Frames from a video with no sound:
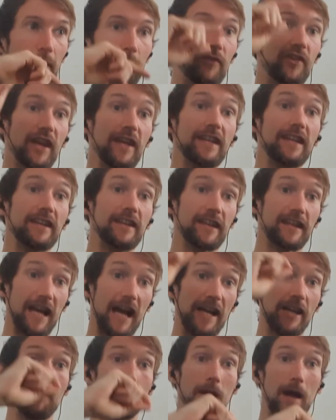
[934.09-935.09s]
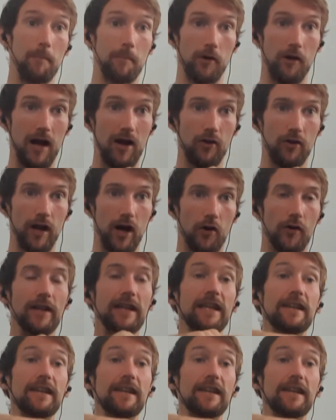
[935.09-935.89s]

I'm taking the cayenne pepper out now,